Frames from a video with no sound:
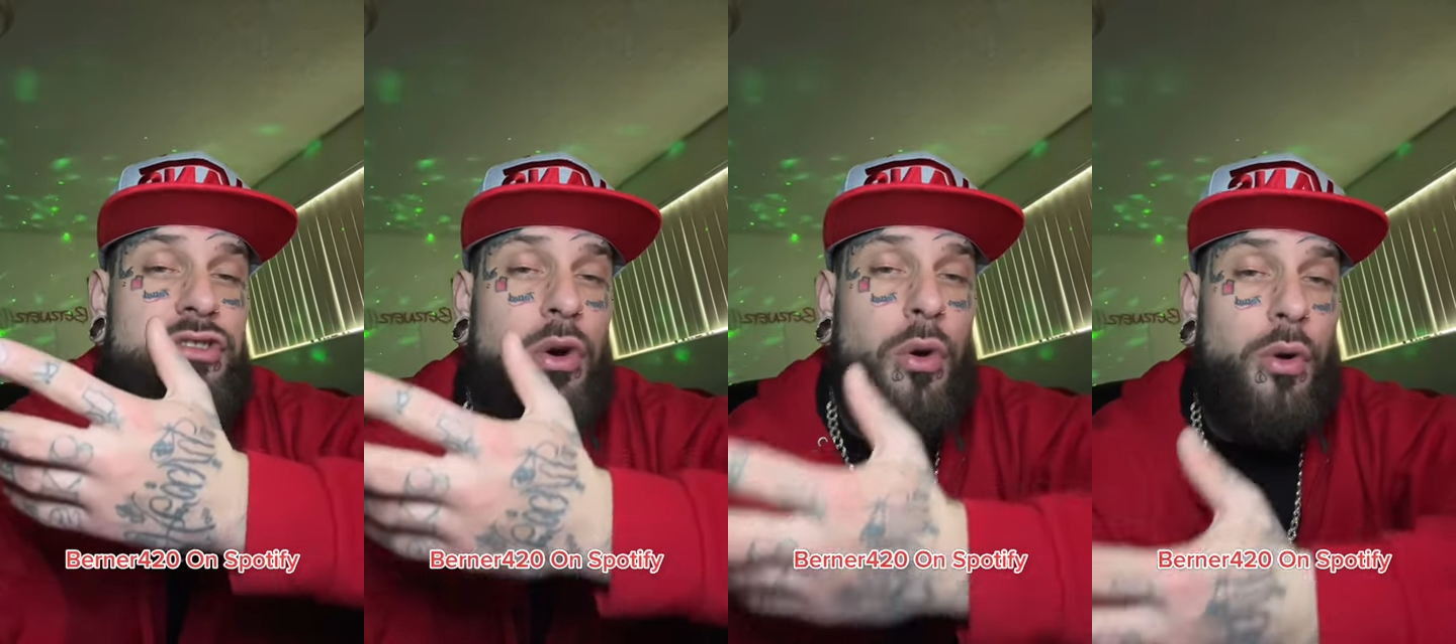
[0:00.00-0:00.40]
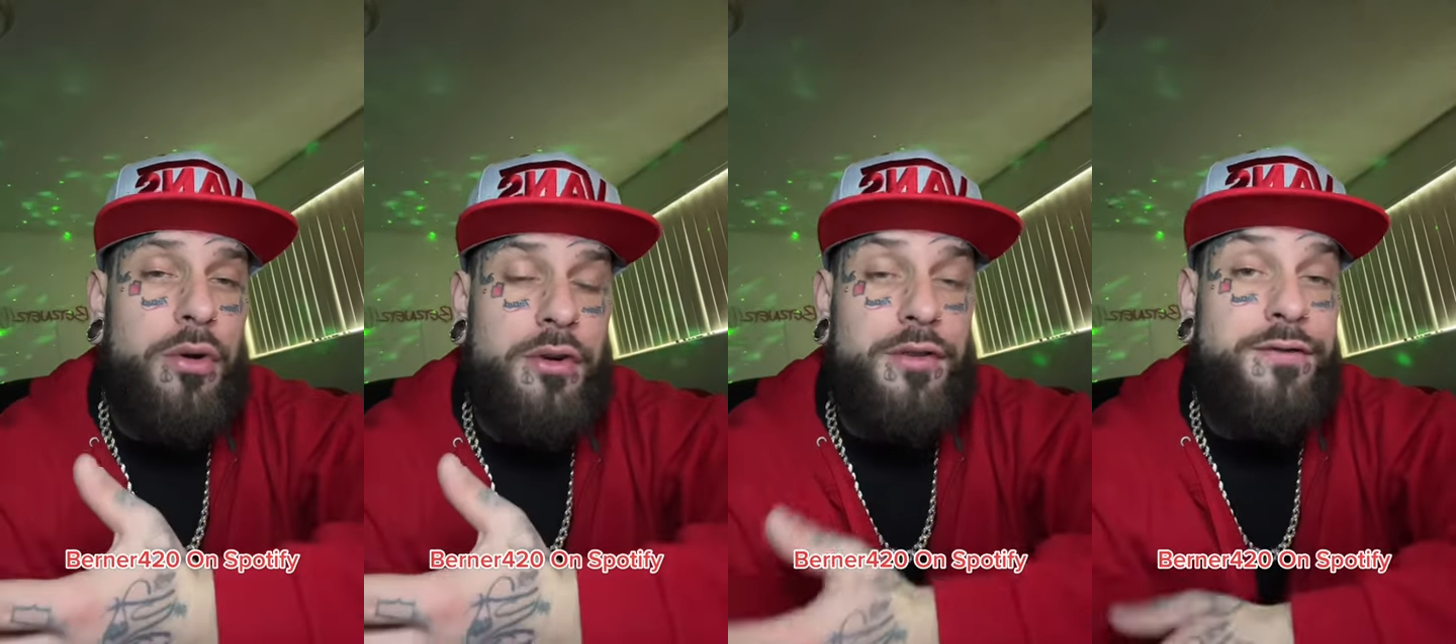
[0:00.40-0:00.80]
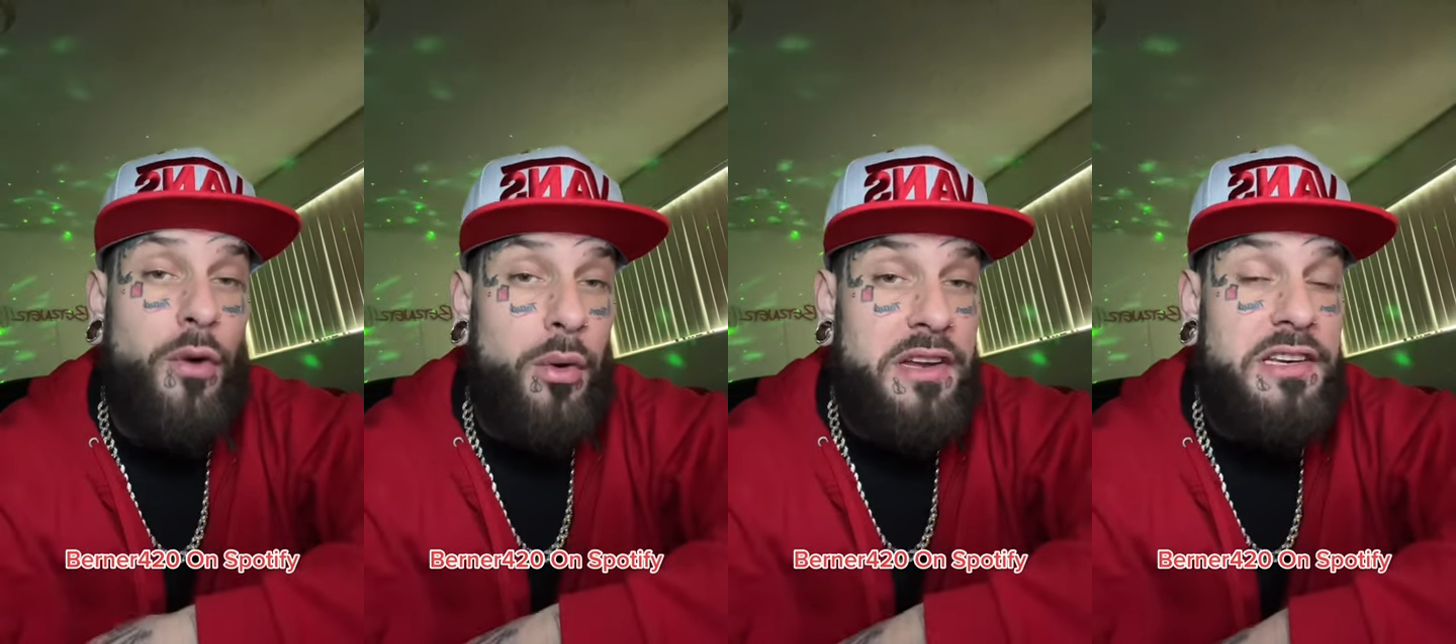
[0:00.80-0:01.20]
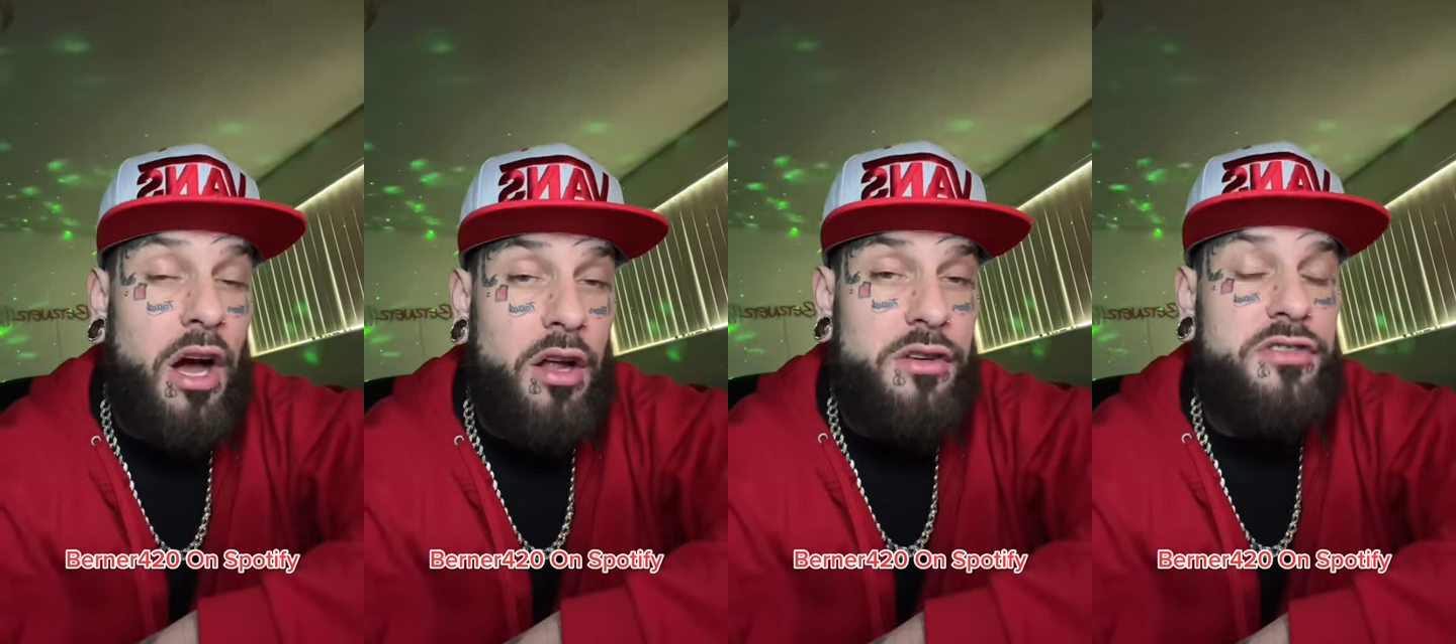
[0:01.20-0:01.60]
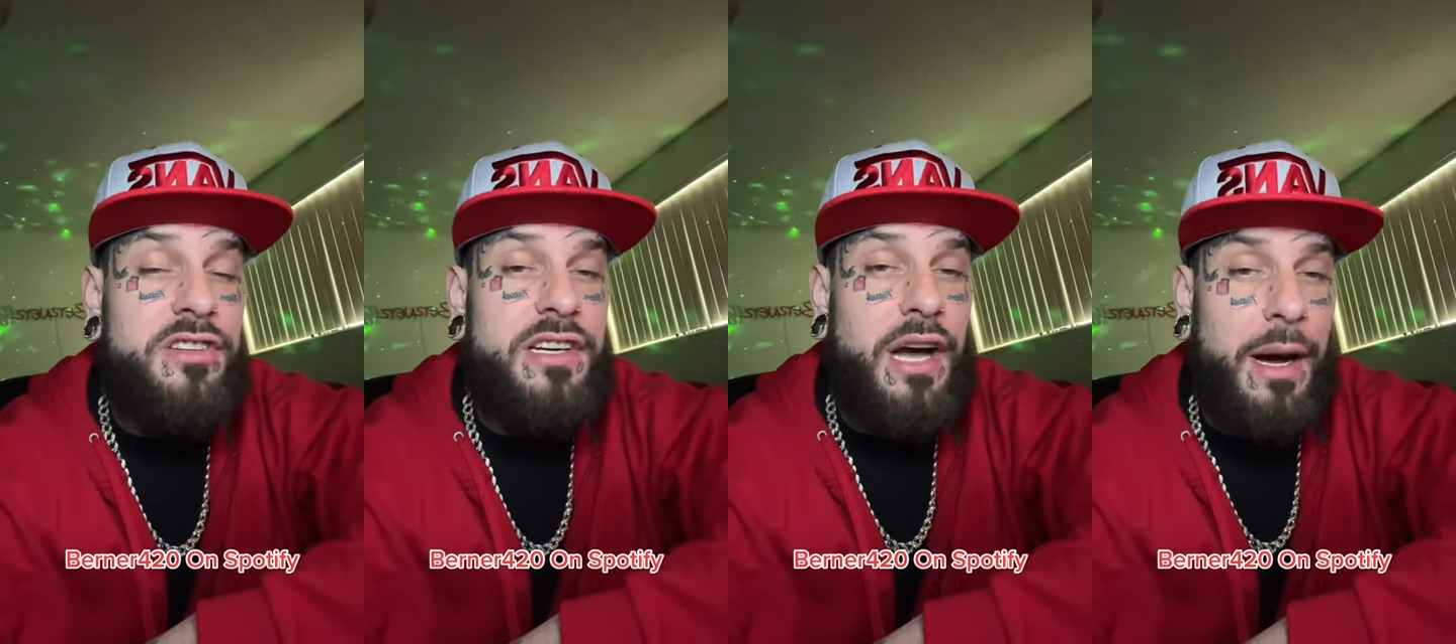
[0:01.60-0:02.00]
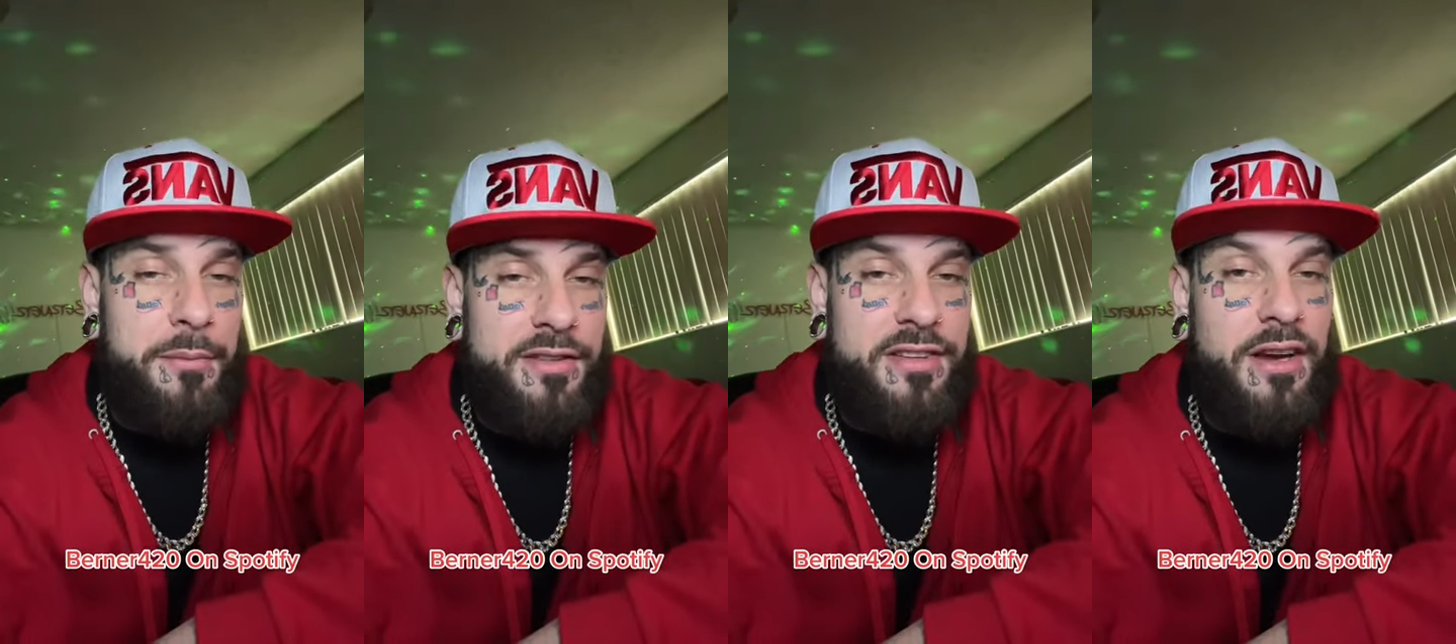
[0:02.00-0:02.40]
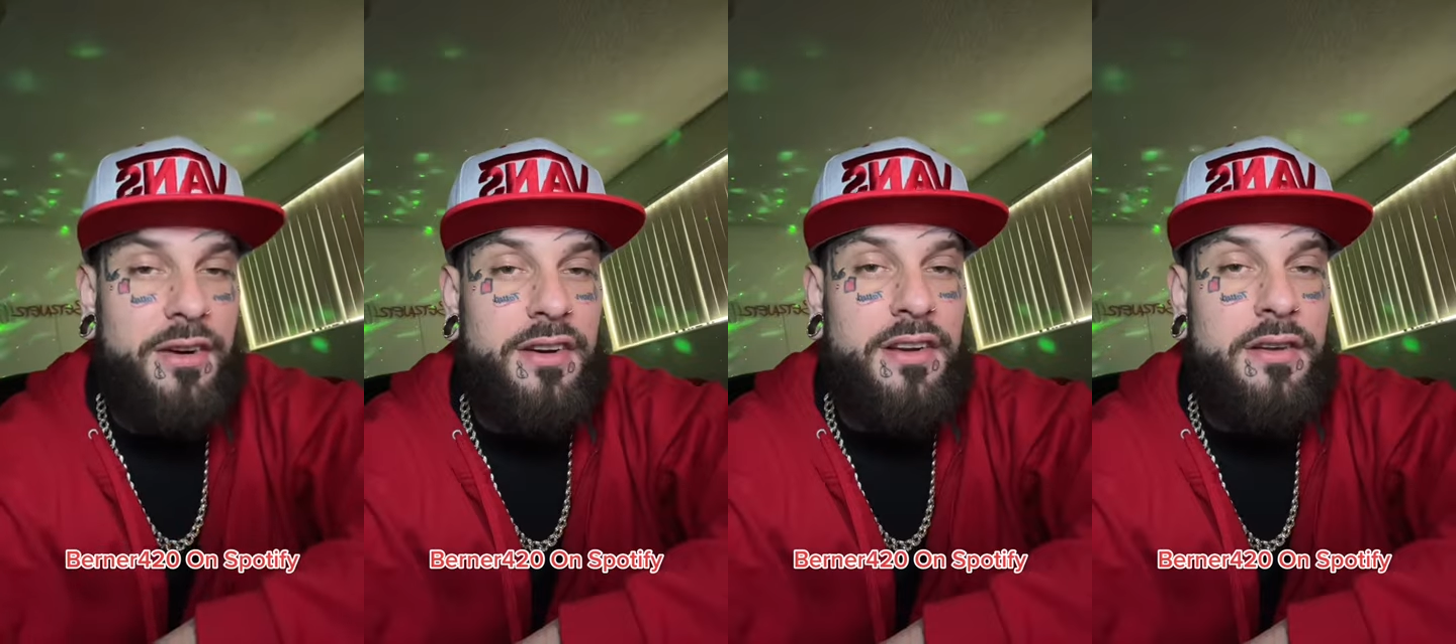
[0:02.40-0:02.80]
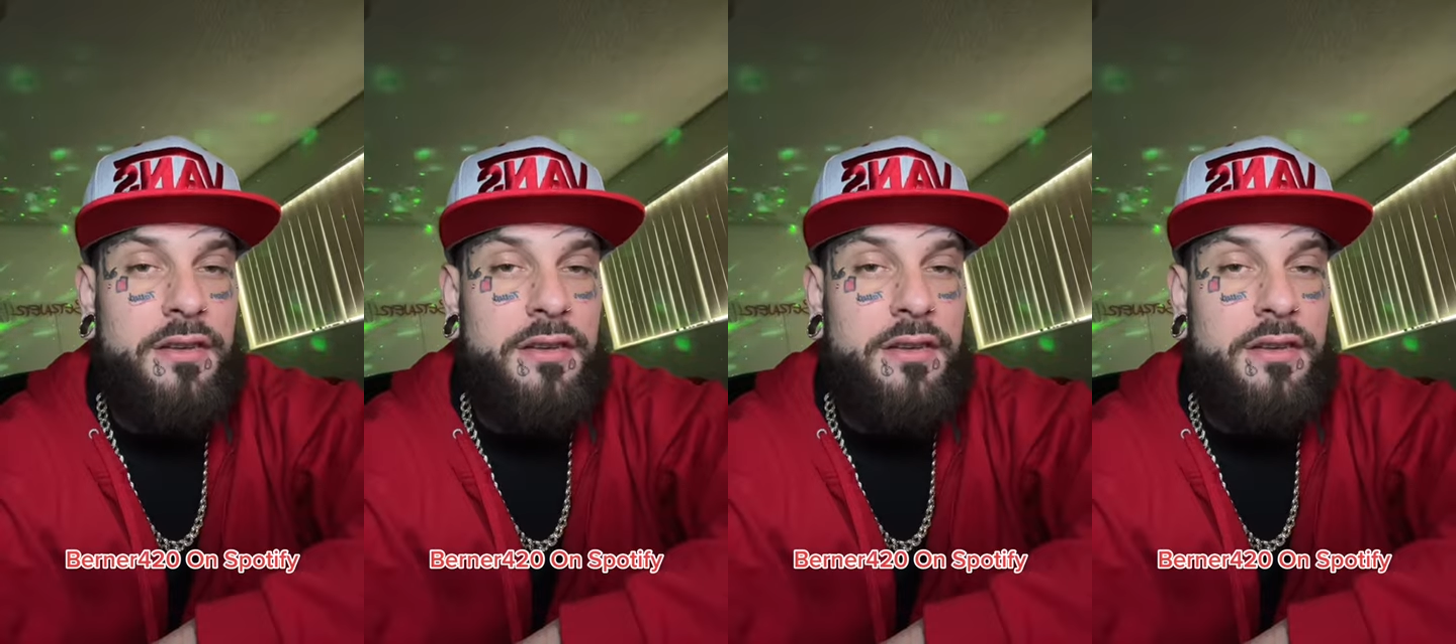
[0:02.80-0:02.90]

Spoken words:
to order $40 in commissary.